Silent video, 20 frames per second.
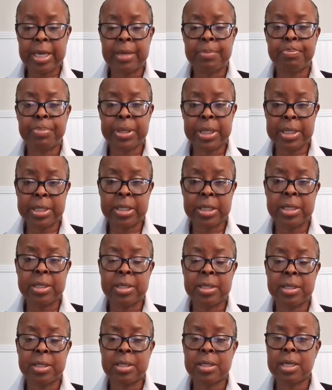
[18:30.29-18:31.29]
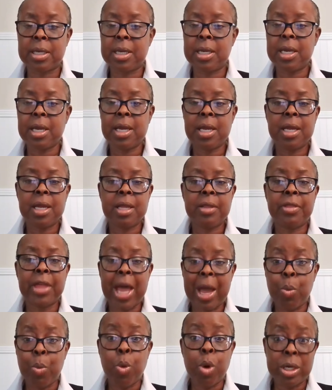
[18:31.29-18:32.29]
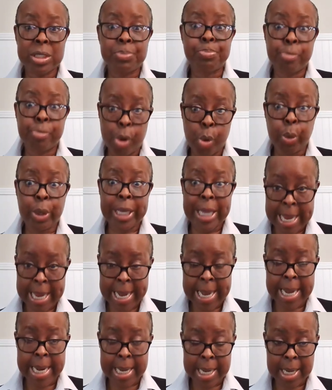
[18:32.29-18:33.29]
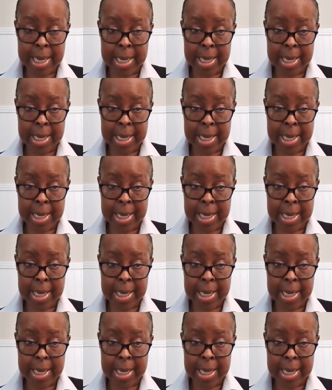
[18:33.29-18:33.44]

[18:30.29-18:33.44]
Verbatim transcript: and pieces that was broken.